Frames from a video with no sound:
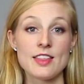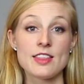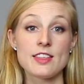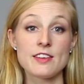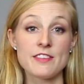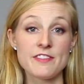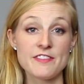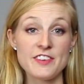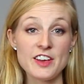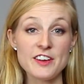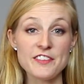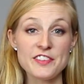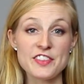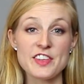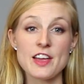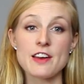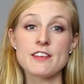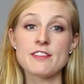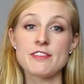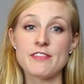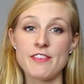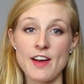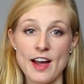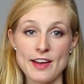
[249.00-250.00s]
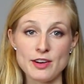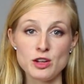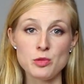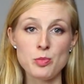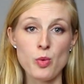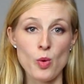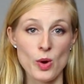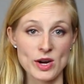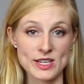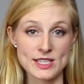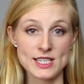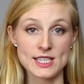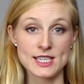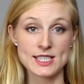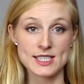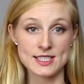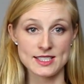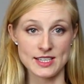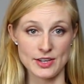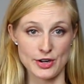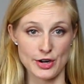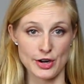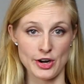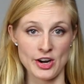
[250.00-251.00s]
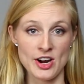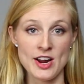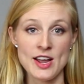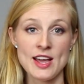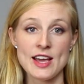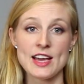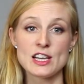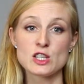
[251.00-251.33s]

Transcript: The fifth and final point to consider